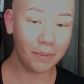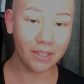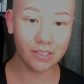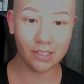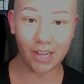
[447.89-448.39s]

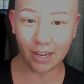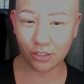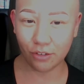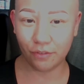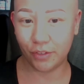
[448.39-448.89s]
But there's an
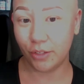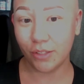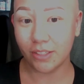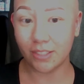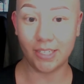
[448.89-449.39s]
extra
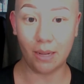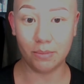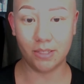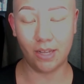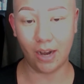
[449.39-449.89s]
few little
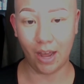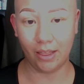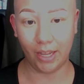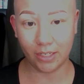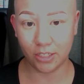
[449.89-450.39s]
steps that
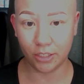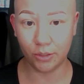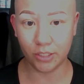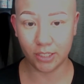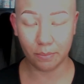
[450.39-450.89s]
I like to
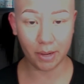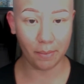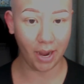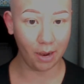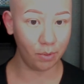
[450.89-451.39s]
do just to
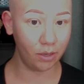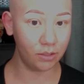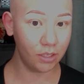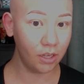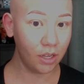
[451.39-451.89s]
make my
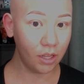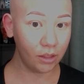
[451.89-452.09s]
eyebrows